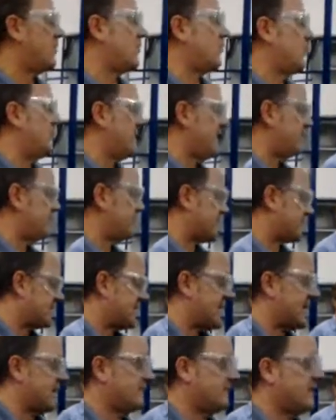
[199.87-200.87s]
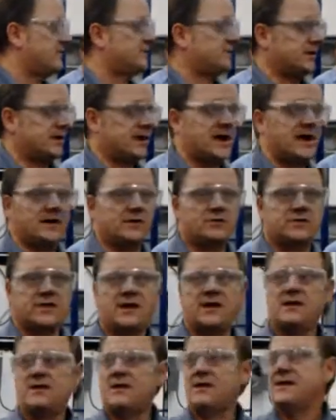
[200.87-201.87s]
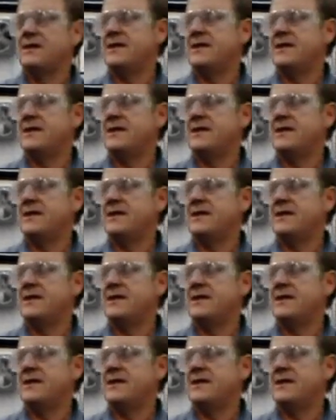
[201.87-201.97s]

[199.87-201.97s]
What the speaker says: or whatever's time left tonight, okay?